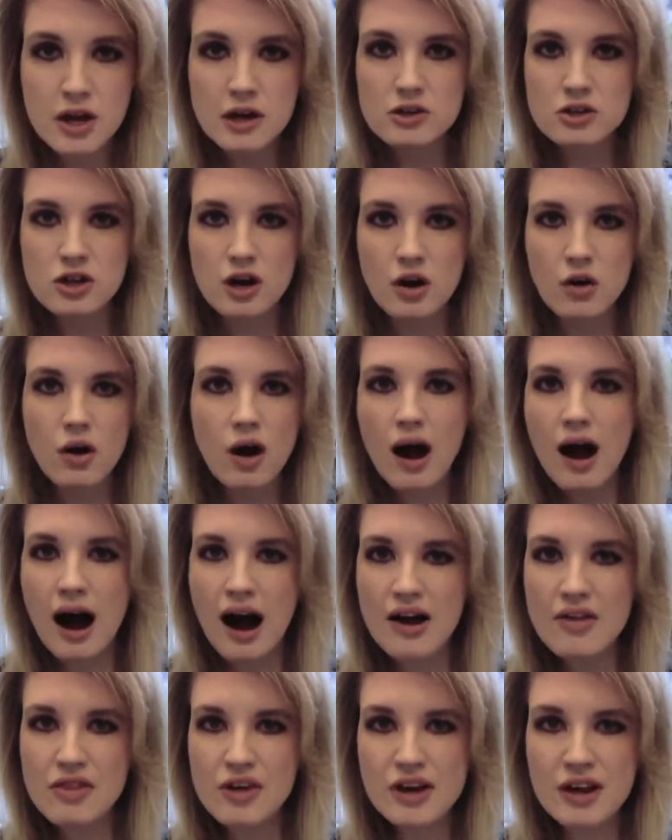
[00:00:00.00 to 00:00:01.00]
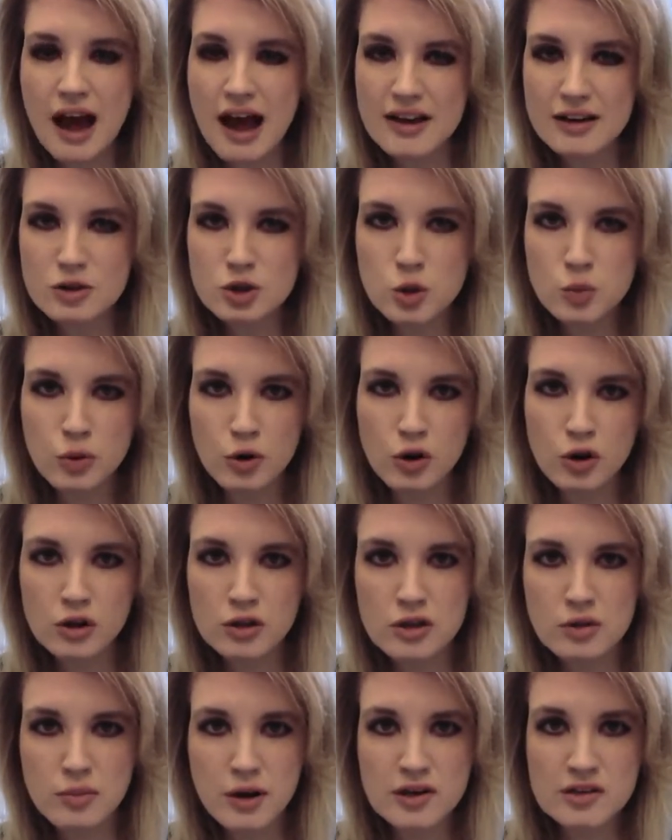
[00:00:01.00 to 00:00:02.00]
So I think adding Supergirl
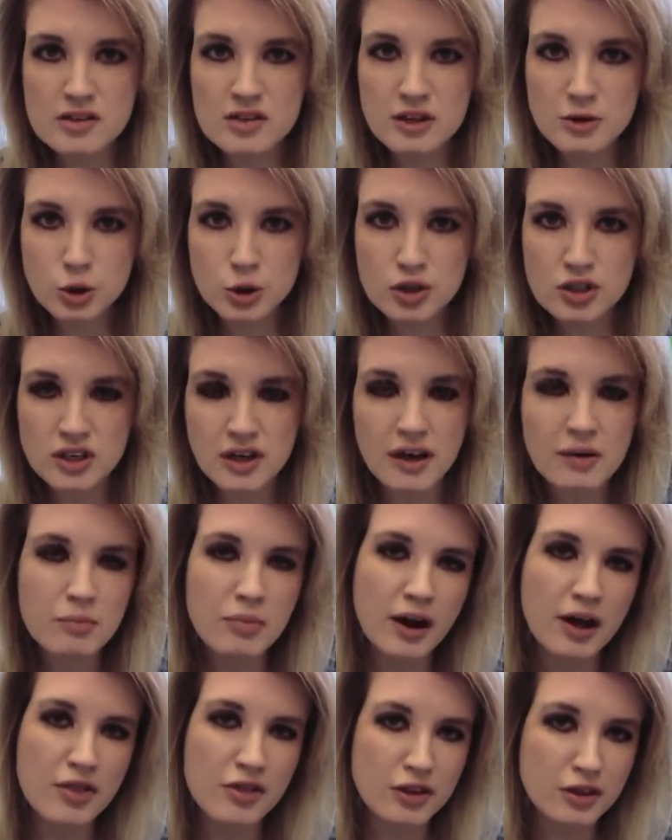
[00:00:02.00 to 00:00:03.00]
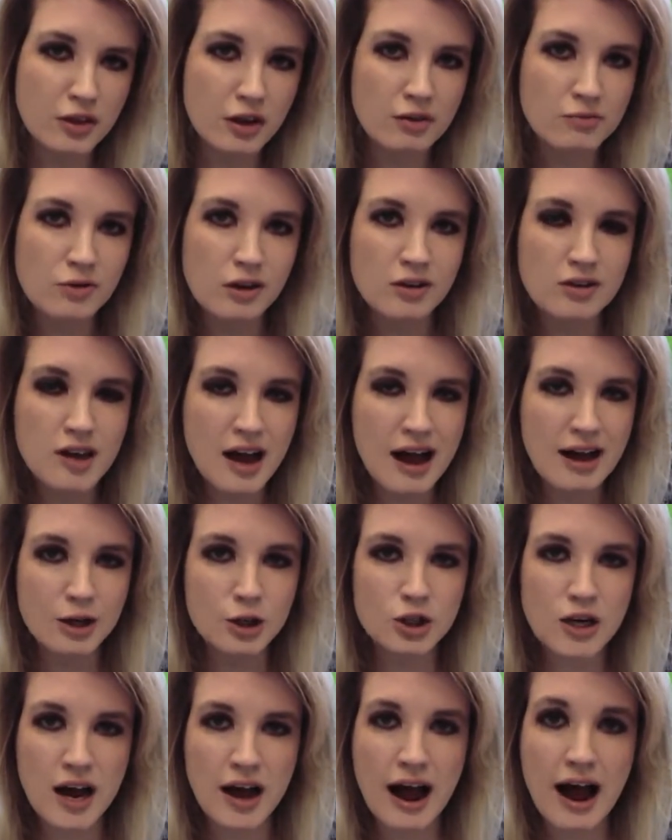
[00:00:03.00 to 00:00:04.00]
to the mix is interesting, but I think that Kal
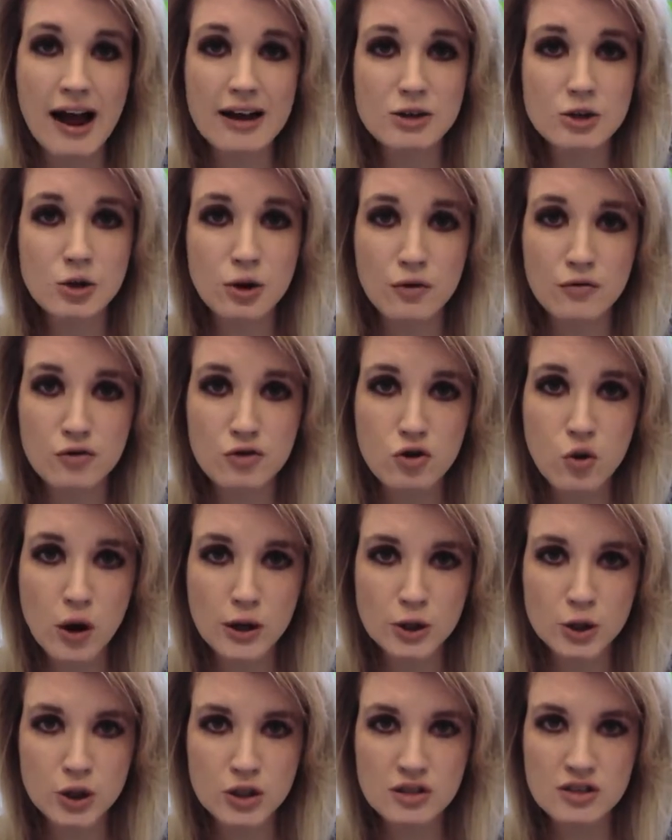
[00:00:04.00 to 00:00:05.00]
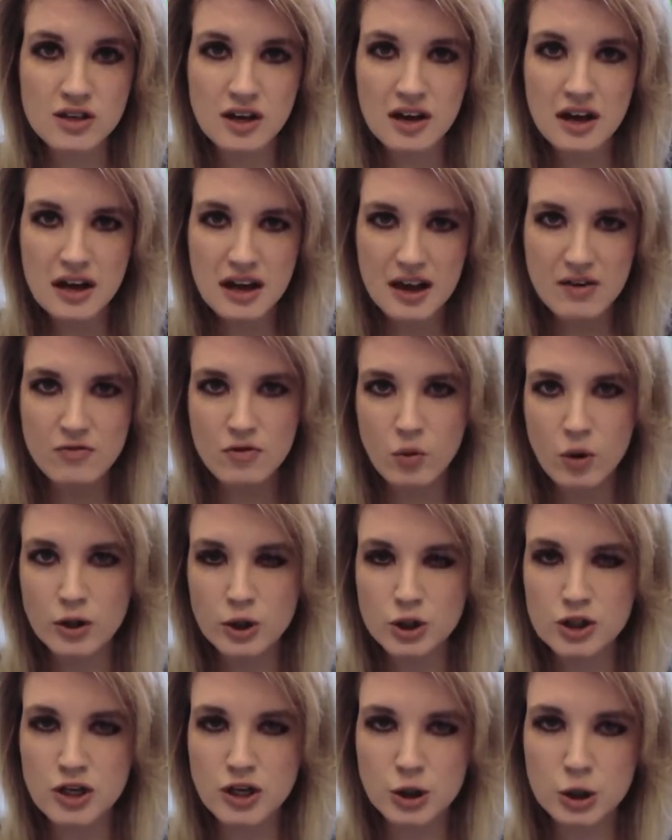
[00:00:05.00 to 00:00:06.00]
should ask her a few questions if and when
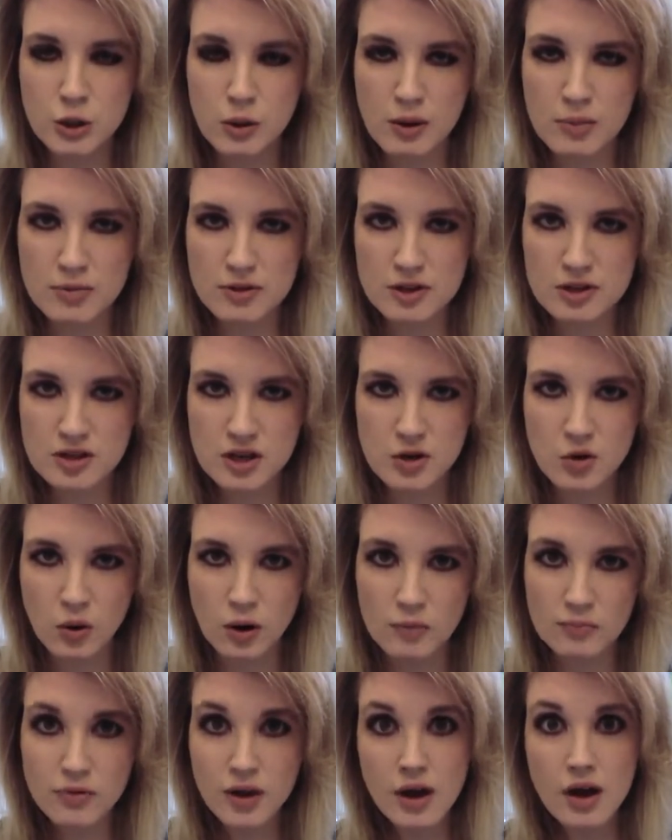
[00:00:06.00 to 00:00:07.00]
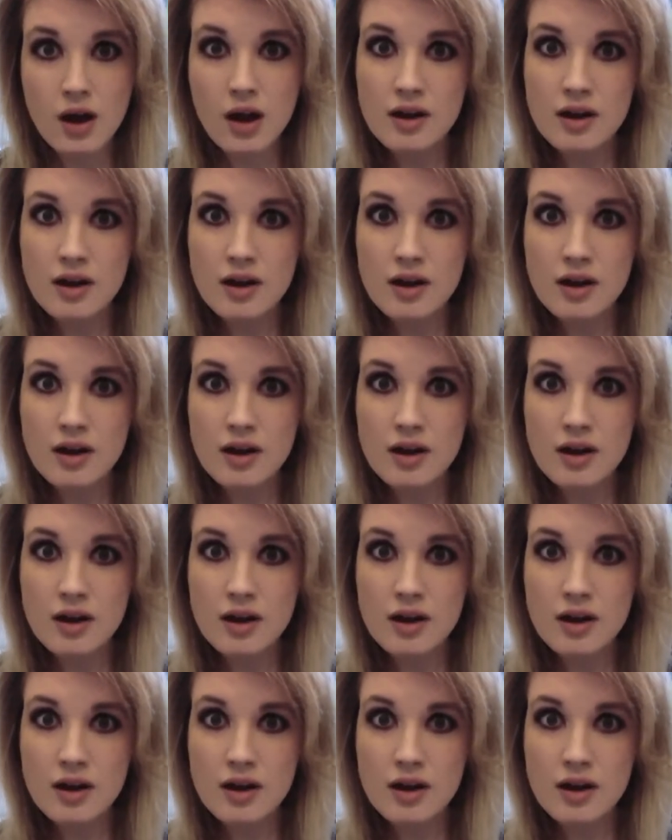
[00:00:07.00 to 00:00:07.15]
she does show up in the sequel.